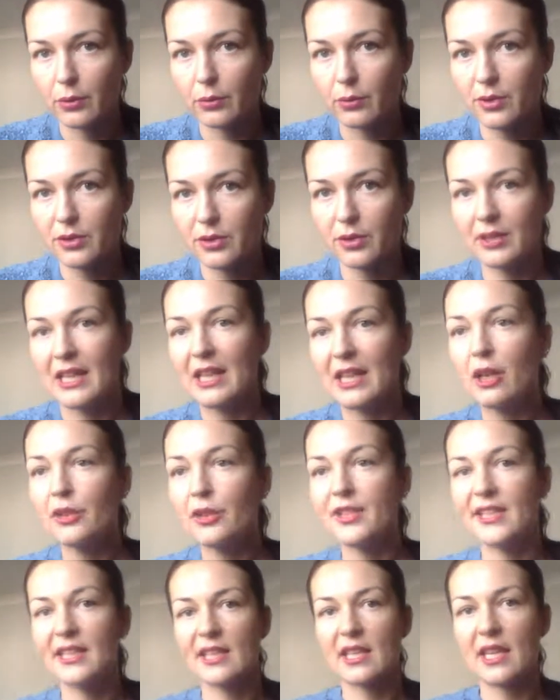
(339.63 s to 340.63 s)
So they're not
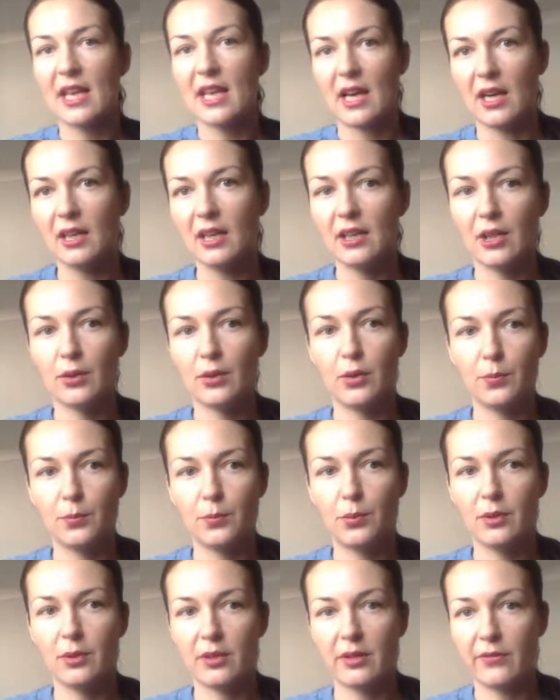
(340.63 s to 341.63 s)
scared to
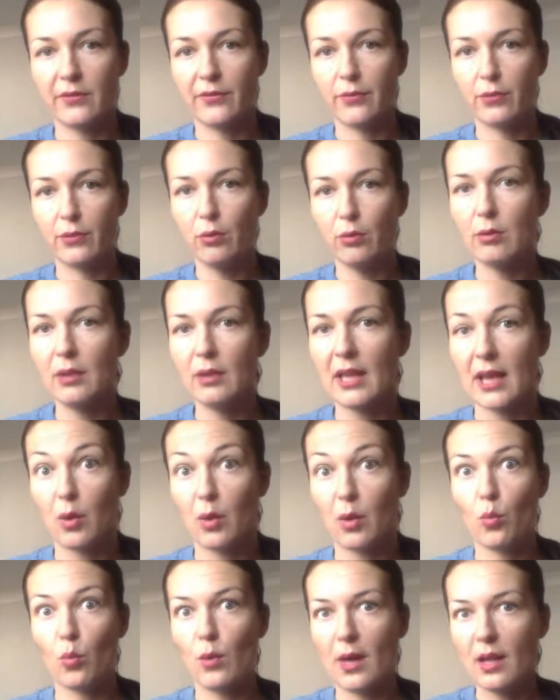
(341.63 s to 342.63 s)
put the full, like
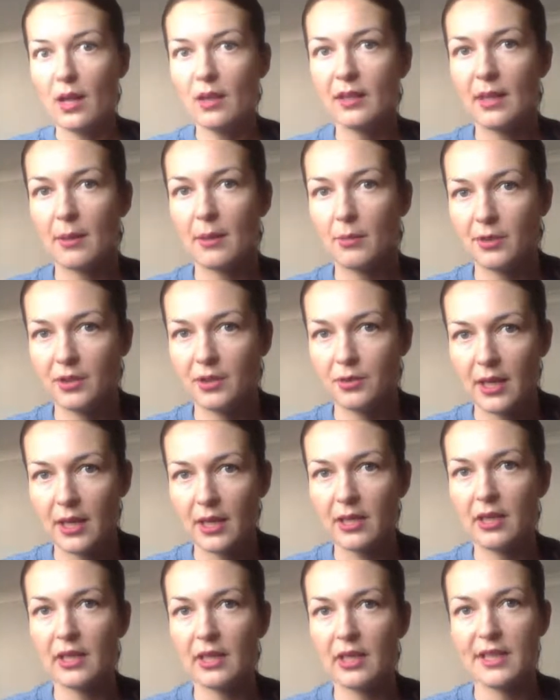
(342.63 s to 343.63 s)
well demonstrated,
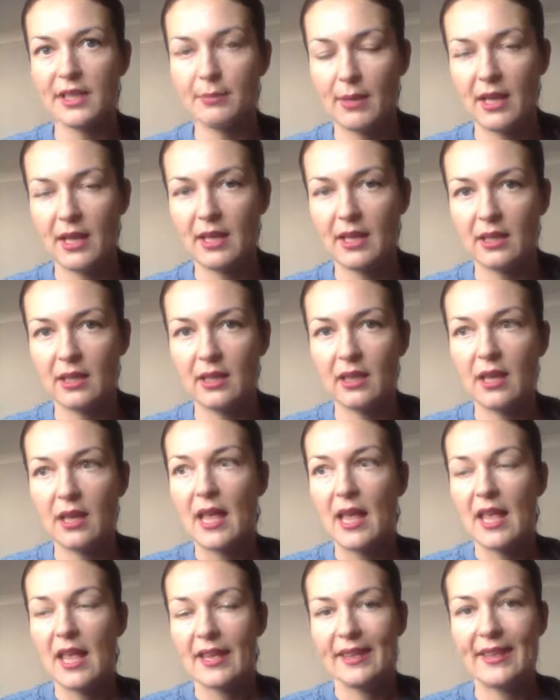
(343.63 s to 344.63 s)
explained
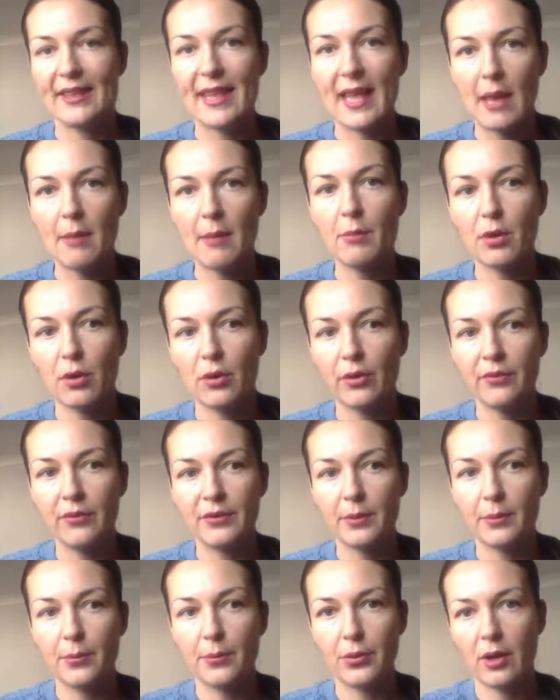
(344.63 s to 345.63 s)
demo of the
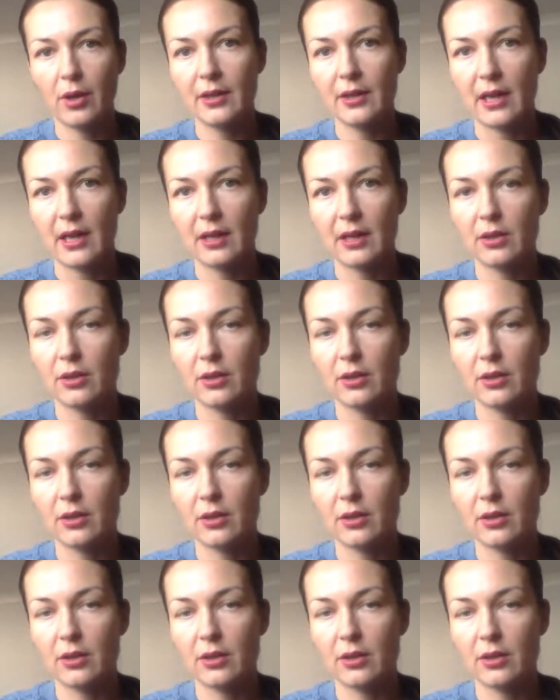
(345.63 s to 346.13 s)
product